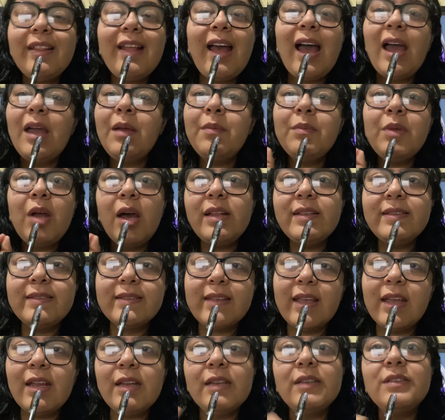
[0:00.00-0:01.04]
I am not
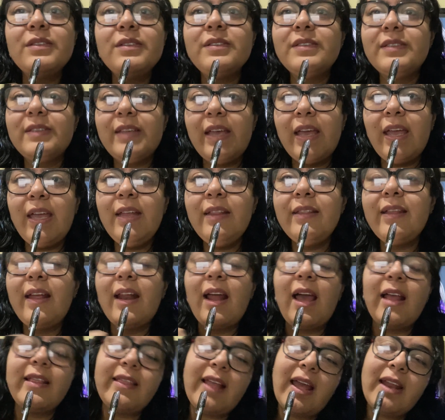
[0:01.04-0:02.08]
scared to say
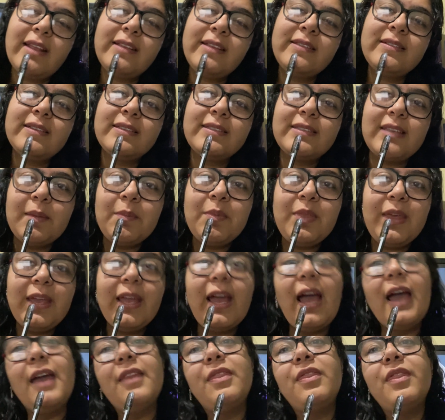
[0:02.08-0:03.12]
that that is the same thing
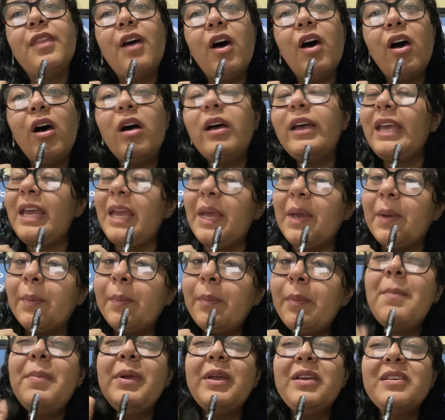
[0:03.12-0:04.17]
I thought of
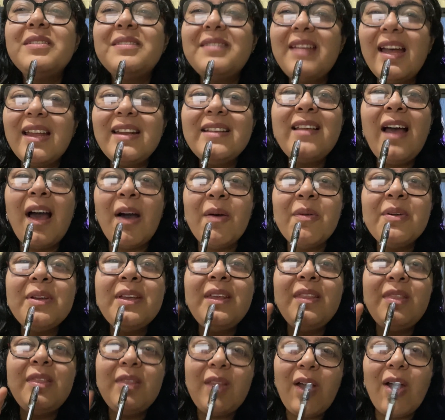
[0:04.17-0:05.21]
him, because that is how
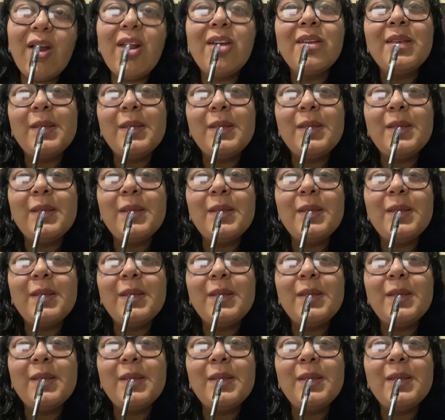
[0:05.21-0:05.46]
he thought of